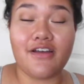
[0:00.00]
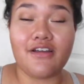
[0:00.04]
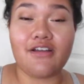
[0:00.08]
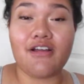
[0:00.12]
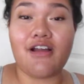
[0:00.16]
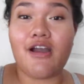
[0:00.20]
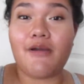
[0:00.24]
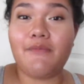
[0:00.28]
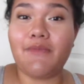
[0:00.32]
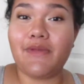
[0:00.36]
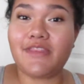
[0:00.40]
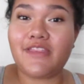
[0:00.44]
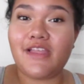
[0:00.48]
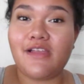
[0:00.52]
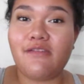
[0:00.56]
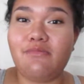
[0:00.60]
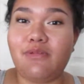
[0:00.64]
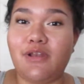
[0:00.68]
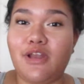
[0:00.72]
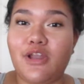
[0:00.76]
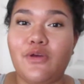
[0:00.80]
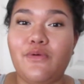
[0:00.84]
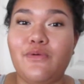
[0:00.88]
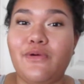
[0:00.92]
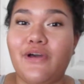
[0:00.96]
comment down
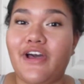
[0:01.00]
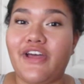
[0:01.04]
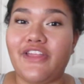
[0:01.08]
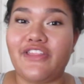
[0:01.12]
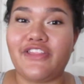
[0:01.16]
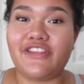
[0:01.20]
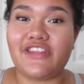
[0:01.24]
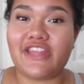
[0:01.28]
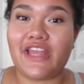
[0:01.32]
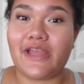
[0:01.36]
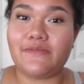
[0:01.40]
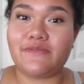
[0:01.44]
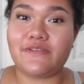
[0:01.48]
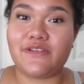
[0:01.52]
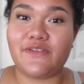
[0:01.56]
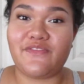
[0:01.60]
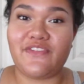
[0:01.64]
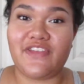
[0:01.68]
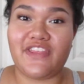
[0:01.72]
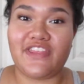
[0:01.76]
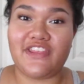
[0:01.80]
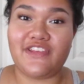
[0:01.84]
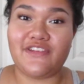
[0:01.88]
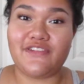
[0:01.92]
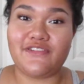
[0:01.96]
below what other types of
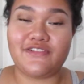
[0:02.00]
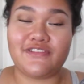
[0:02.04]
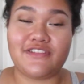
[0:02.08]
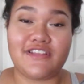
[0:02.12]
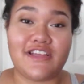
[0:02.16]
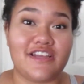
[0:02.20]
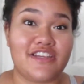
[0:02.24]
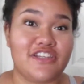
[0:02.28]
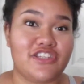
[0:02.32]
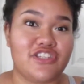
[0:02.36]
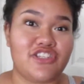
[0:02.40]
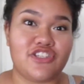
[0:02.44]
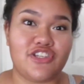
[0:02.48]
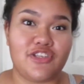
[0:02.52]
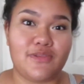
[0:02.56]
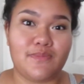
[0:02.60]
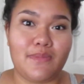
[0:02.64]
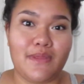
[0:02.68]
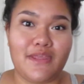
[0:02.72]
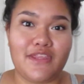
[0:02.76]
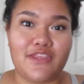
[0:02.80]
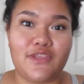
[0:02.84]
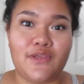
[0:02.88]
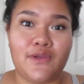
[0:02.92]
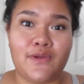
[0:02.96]
videos I should
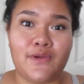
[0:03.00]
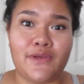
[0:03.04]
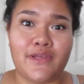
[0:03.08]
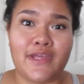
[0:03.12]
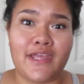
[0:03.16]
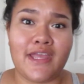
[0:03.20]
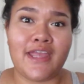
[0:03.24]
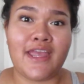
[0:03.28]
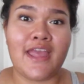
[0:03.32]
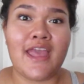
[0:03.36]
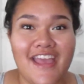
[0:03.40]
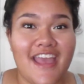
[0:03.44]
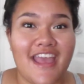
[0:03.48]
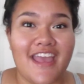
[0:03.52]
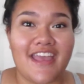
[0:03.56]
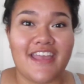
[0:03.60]
be doing.